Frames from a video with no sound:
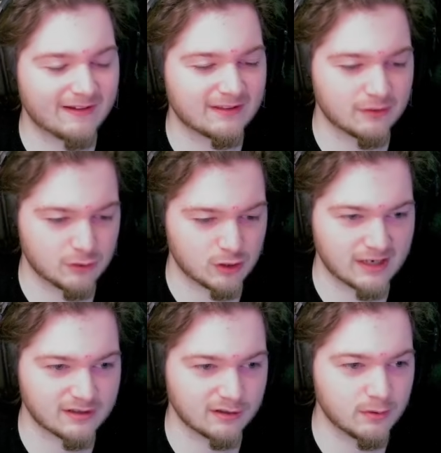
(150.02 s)
that the
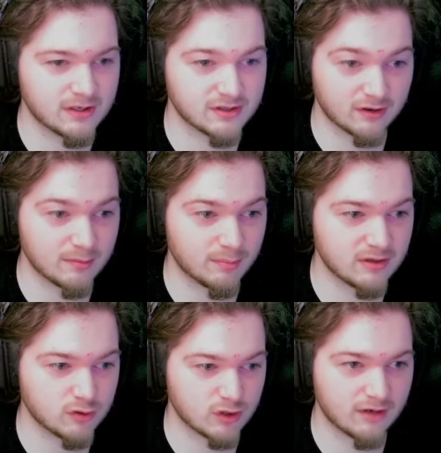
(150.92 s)
chest loot has already been
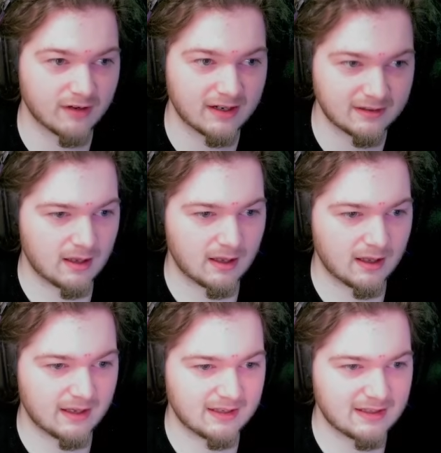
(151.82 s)
generated.
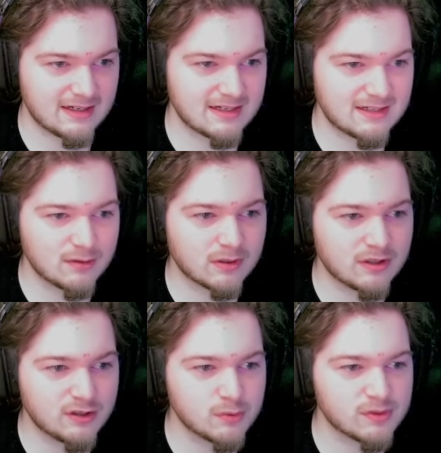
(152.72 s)
You can
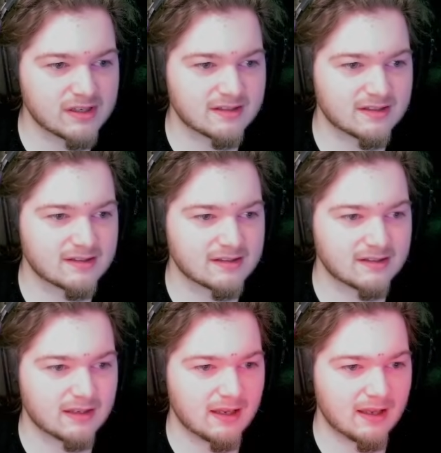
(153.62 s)
use it
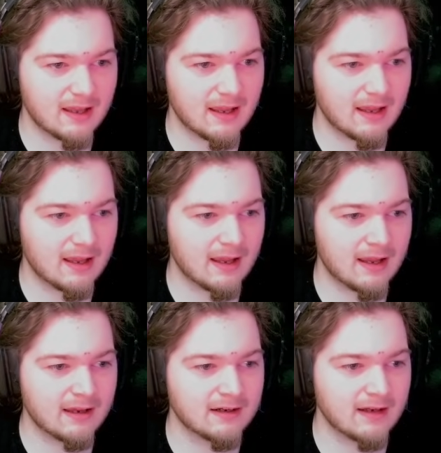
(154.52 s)

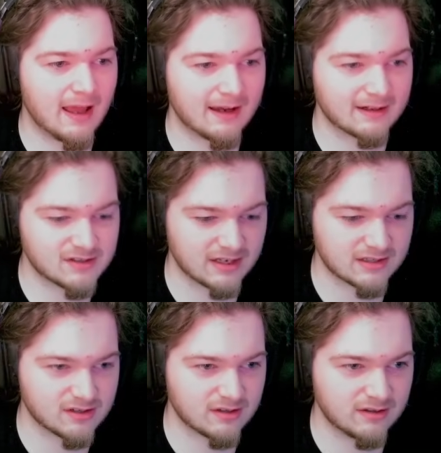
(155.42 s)
and
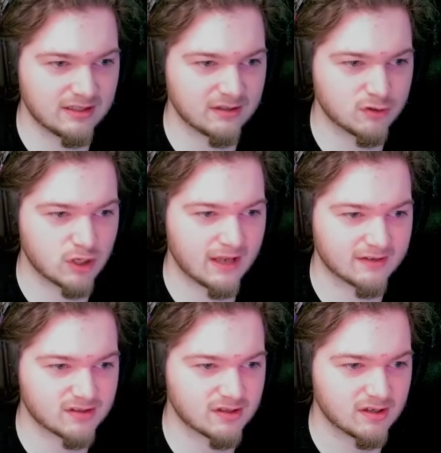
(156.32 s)
access the
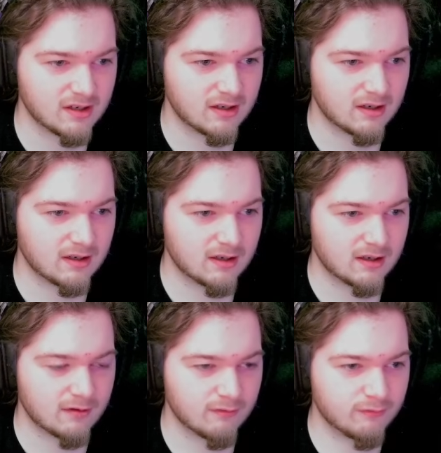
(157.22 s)
chest
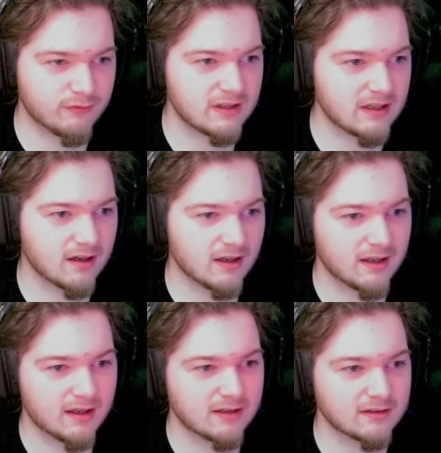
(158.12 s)
via
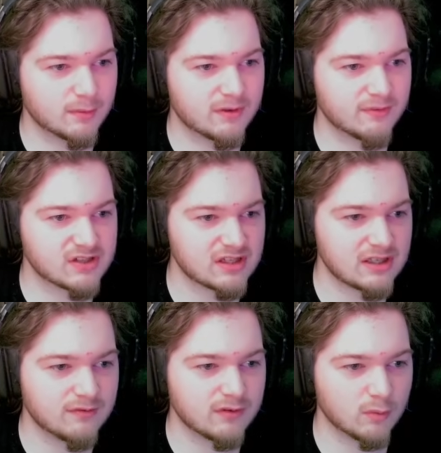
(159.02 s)
a little bit of a
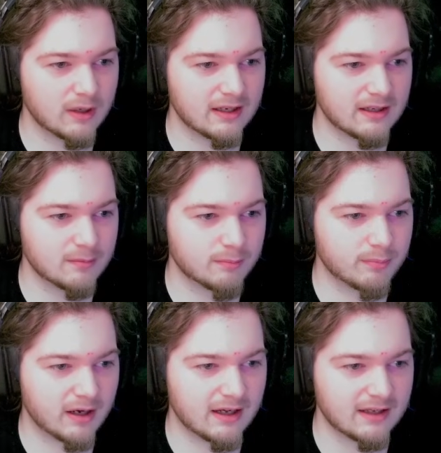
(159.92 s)
skeevy way
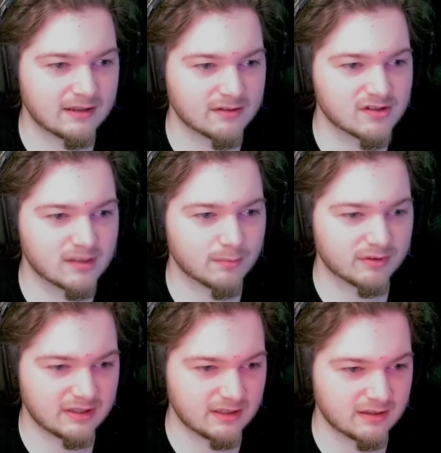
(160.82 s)
by
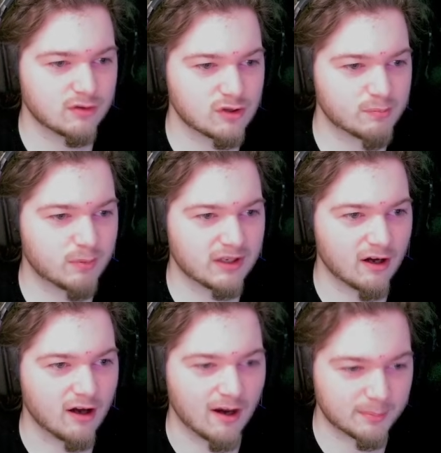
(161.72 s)
simply just putting a
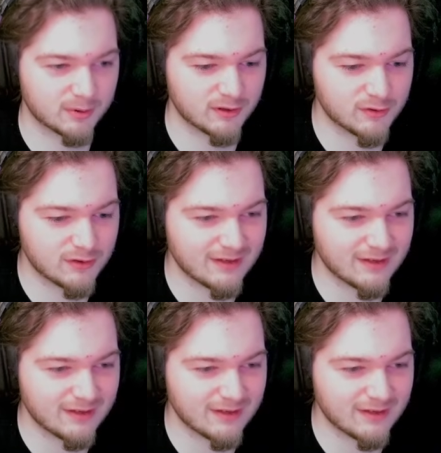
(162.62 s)
hopper underneath